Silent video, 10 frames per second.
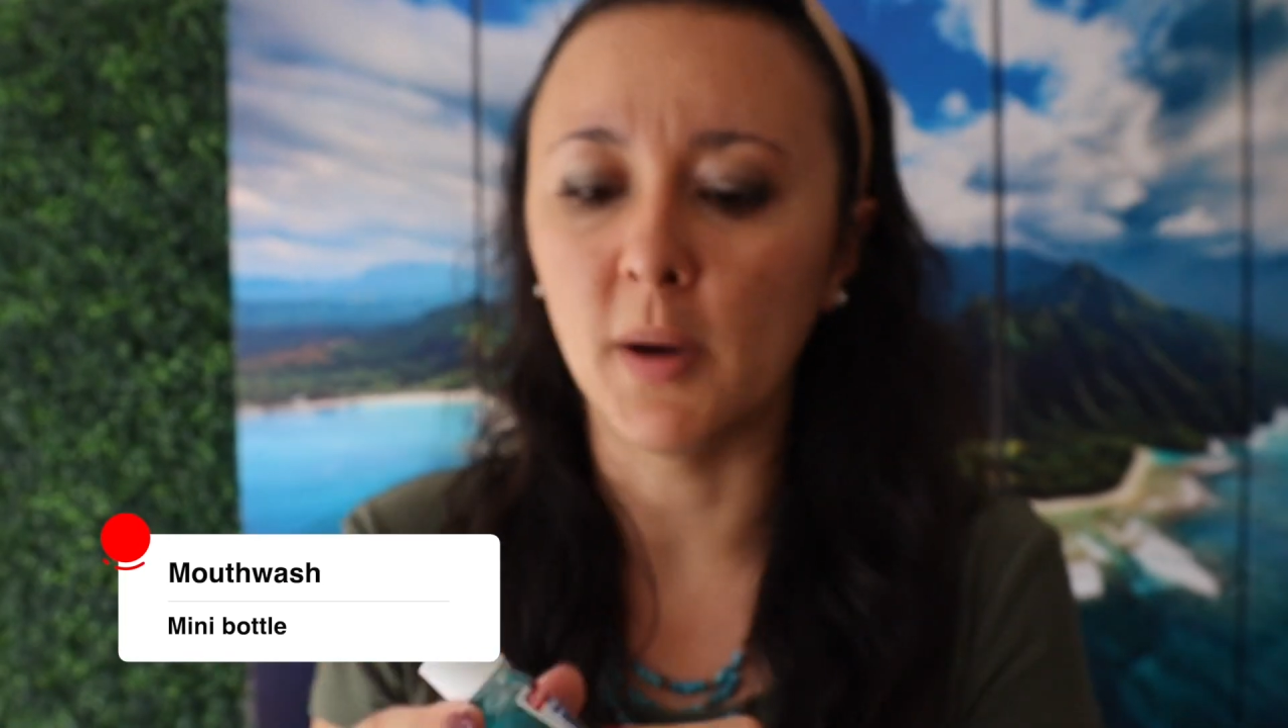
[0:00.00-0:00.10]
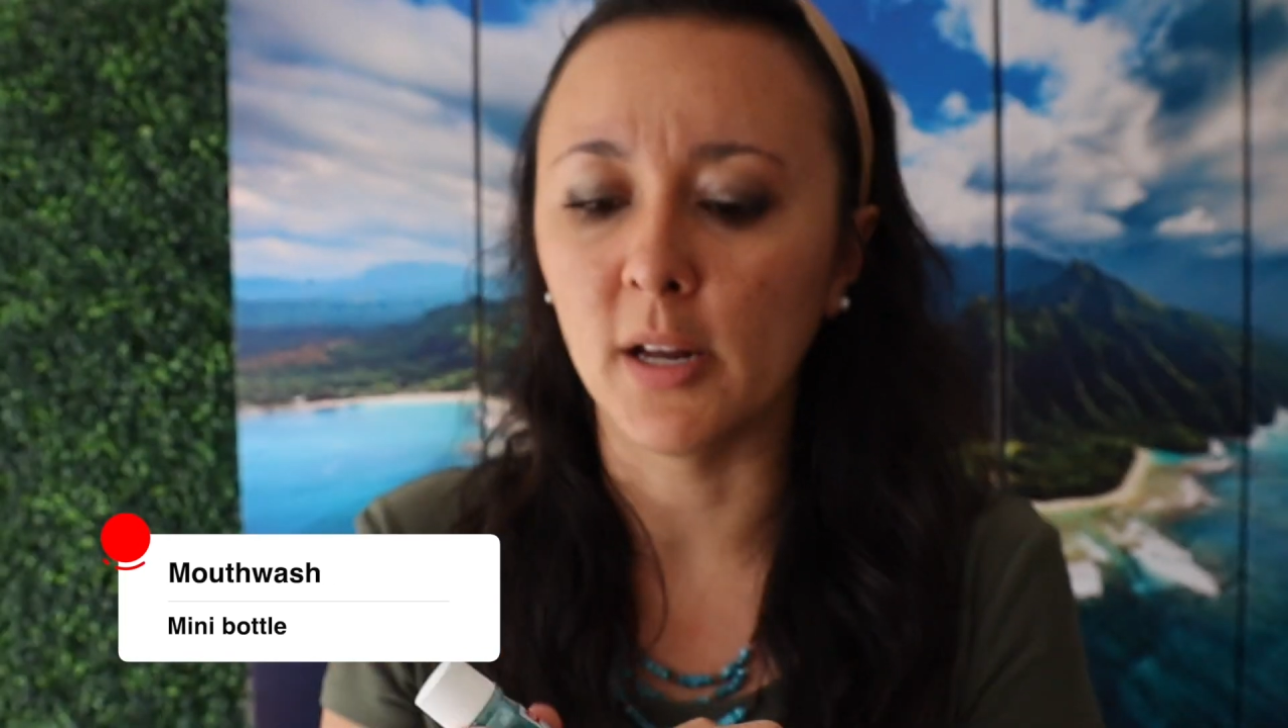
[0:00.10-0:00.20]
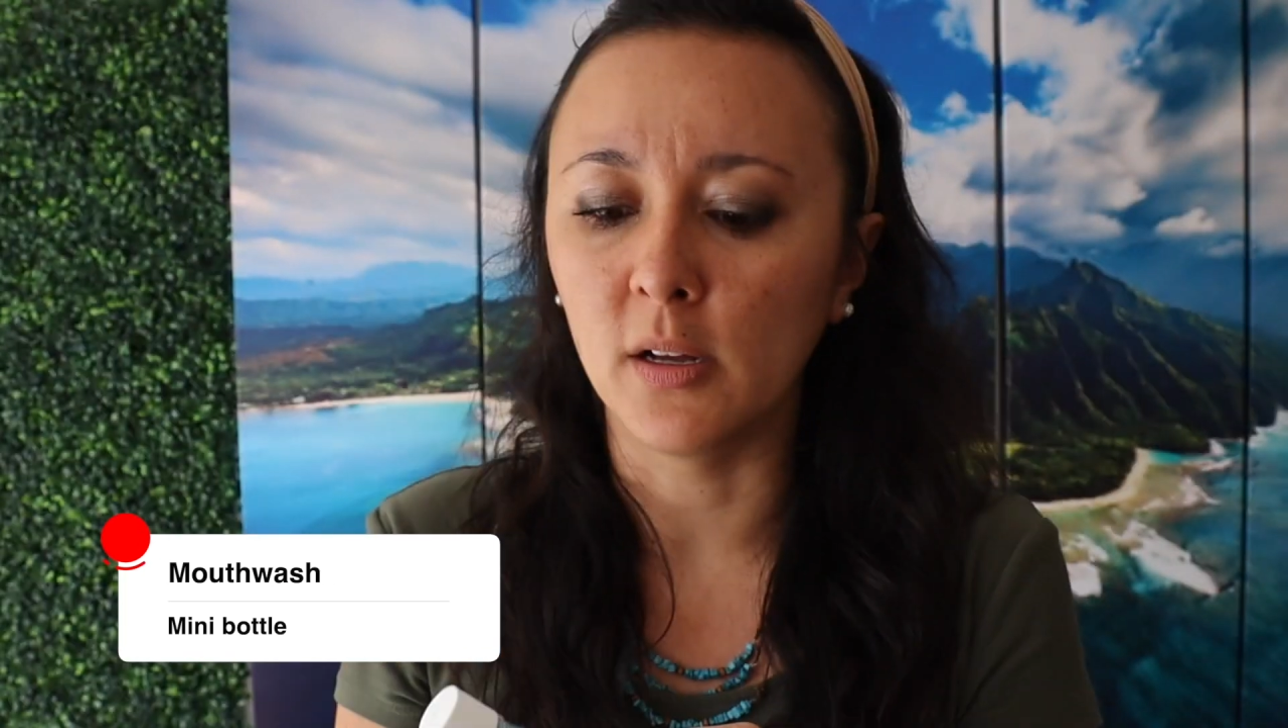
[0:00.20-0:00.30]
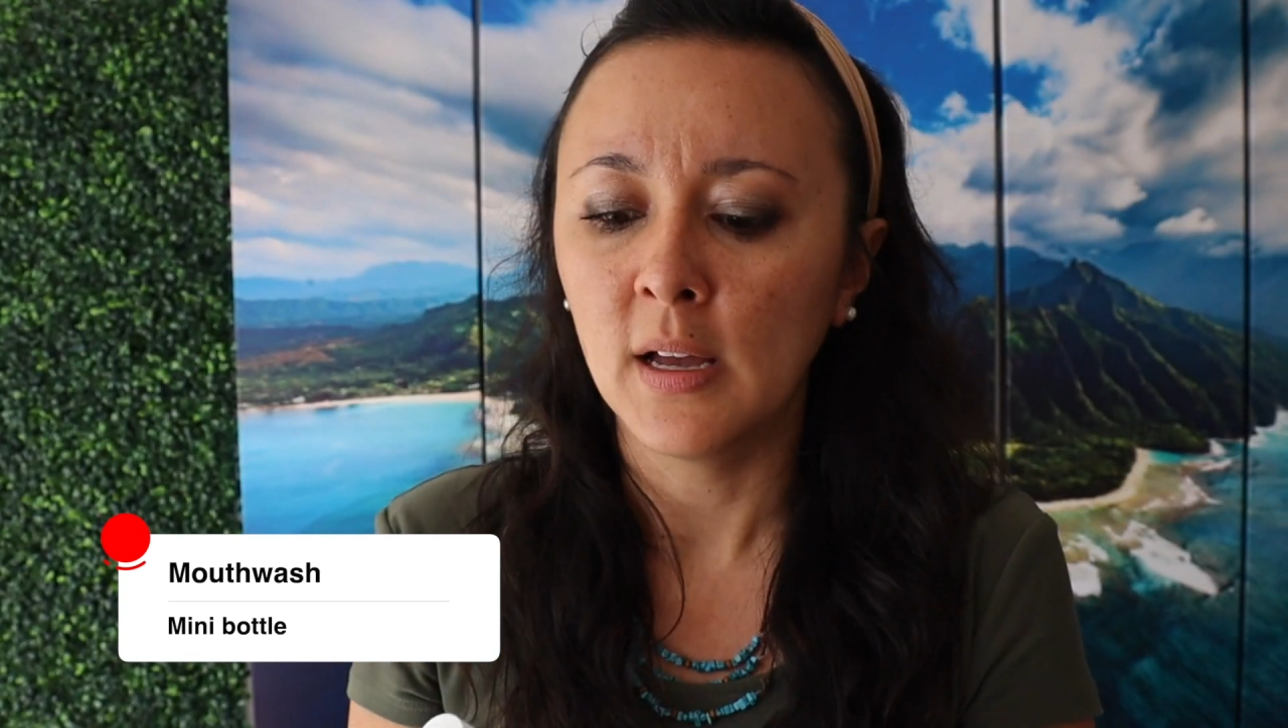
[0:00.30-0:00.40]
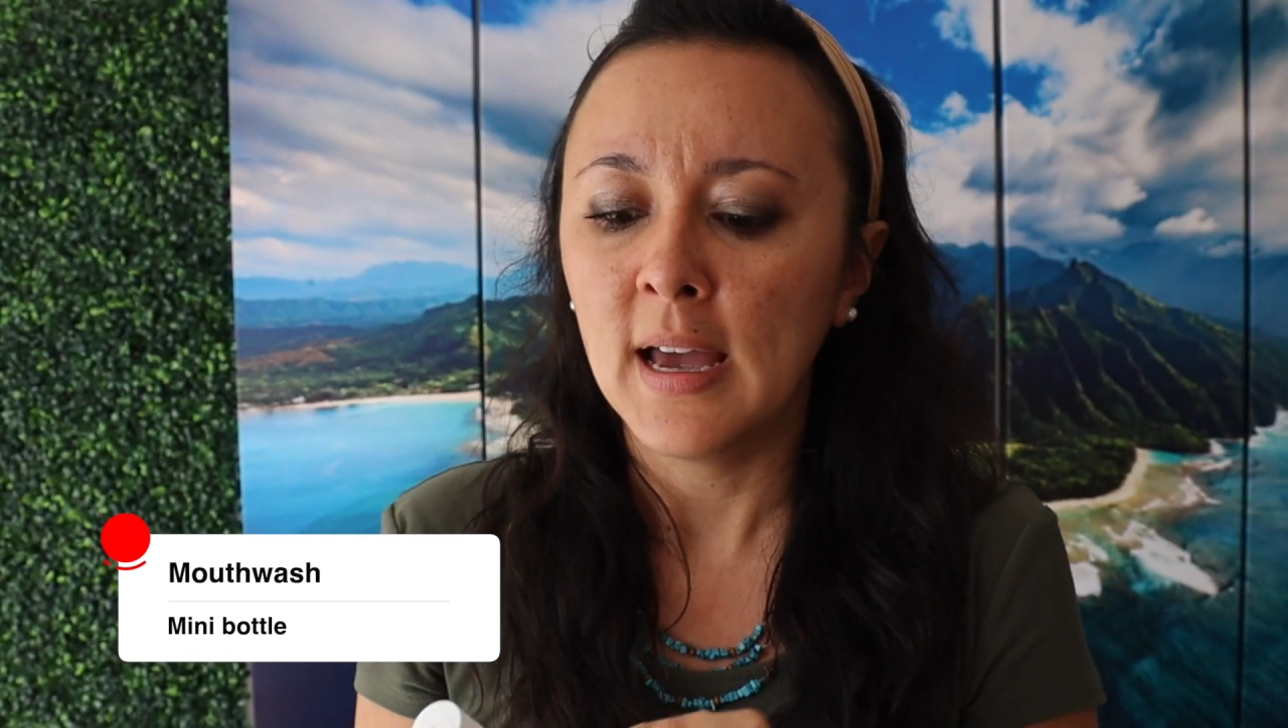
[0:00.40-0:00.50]

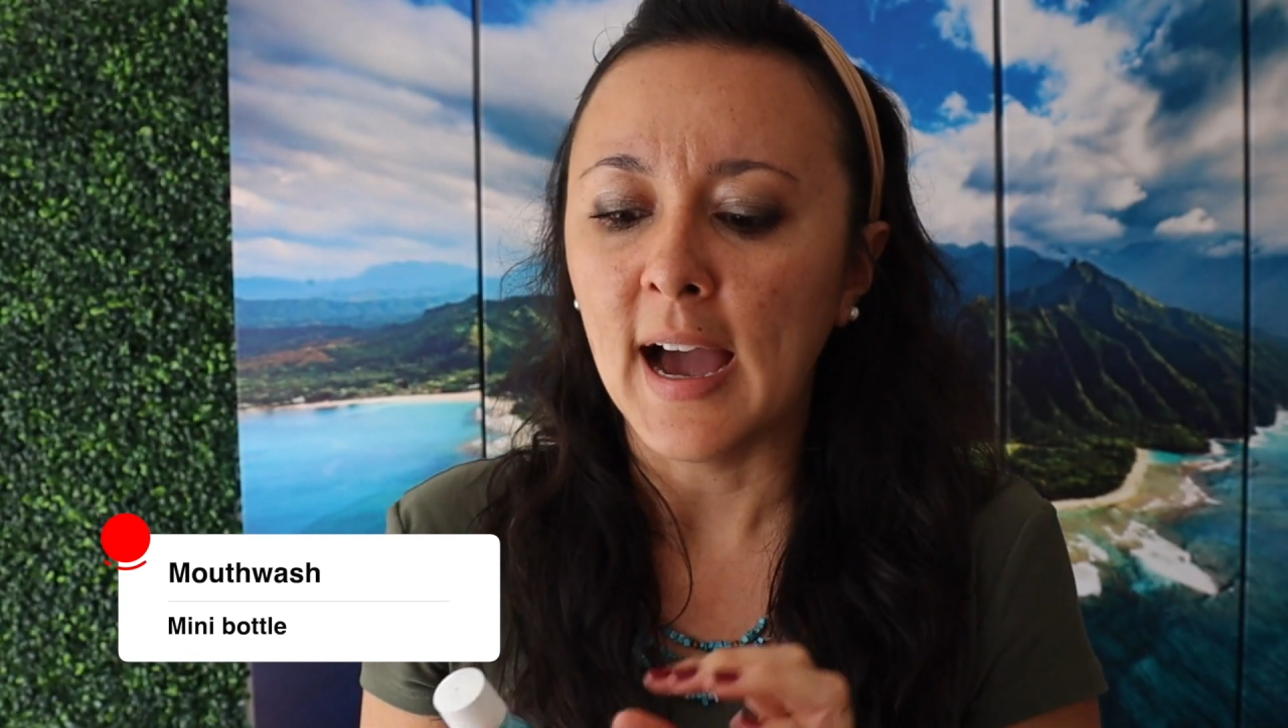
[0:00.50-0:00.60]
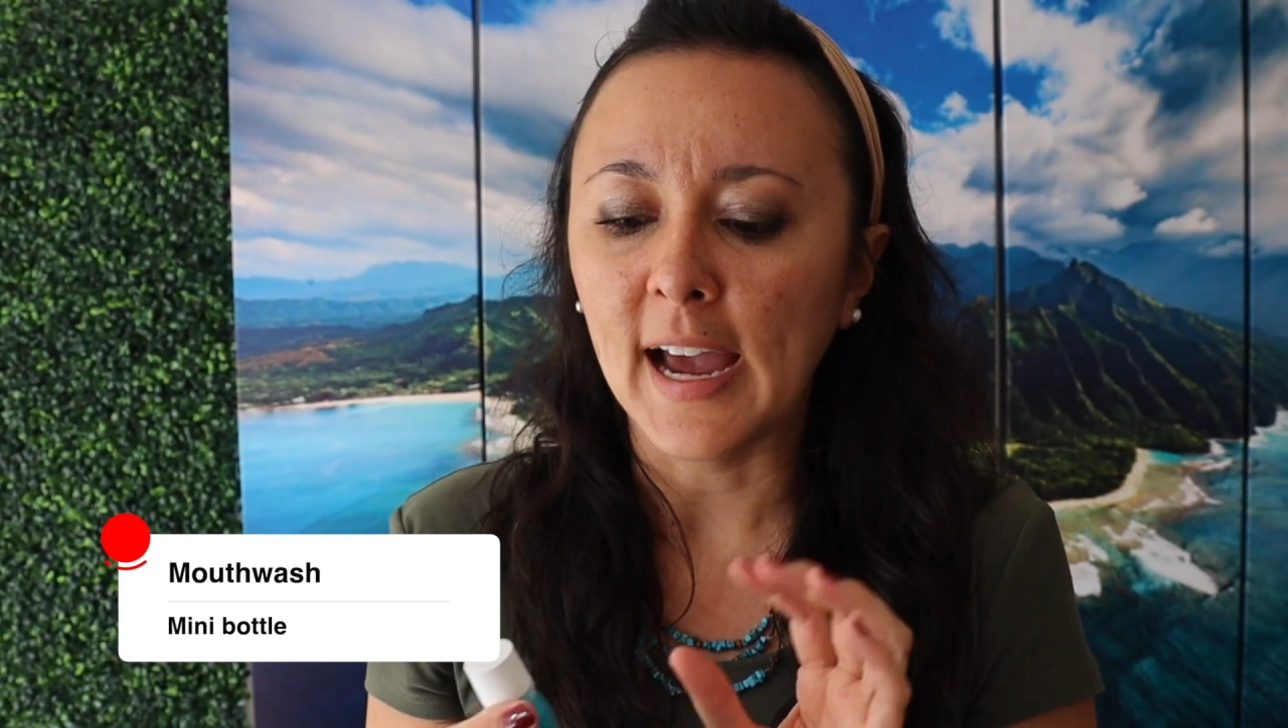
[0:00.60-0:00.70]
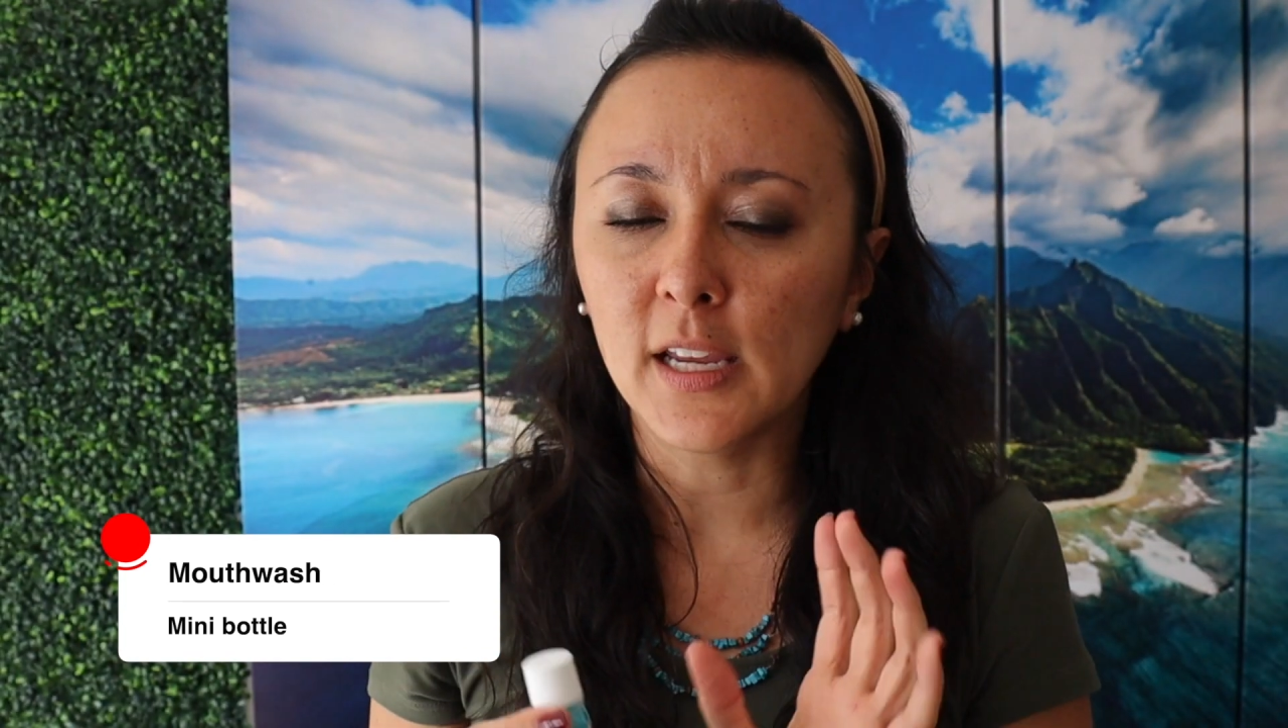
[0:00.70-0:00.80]
bottle. I